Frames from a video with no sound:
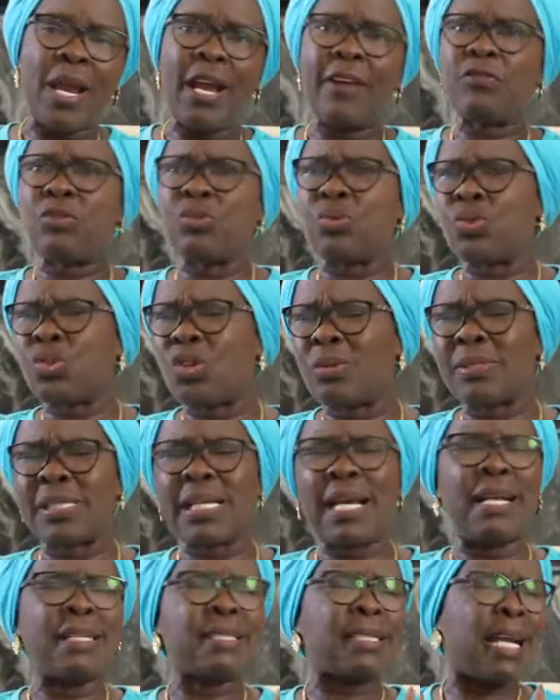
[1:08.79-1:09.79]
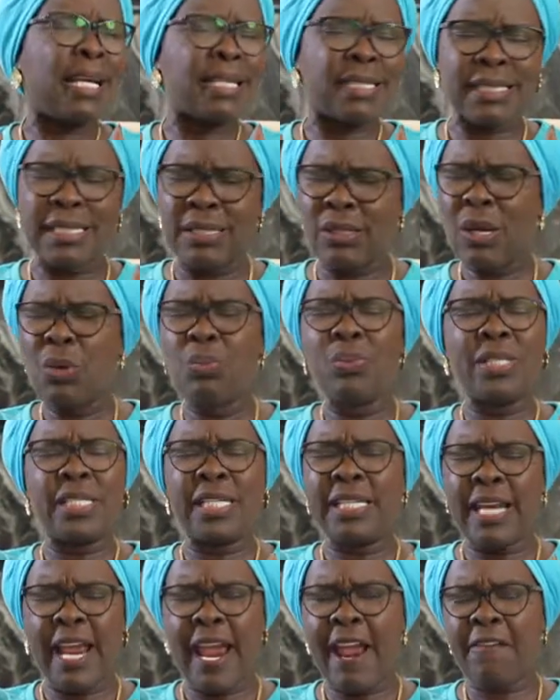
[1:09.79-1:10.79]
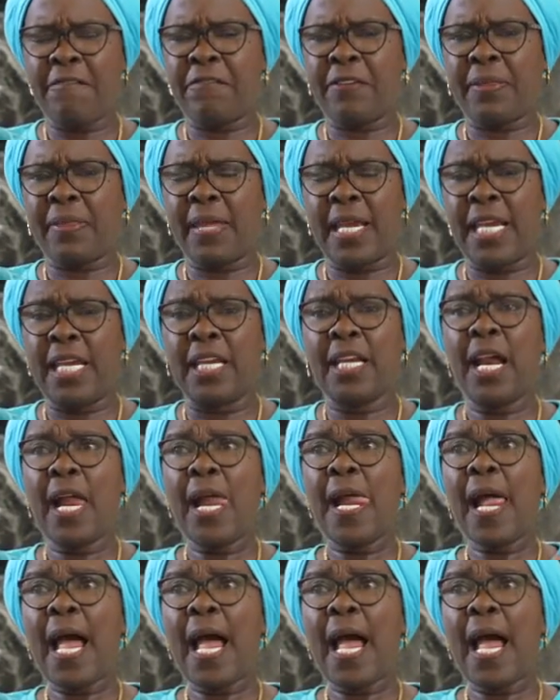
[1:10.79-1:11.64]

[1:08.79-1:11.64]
we have to do some scans. I said, we did everything.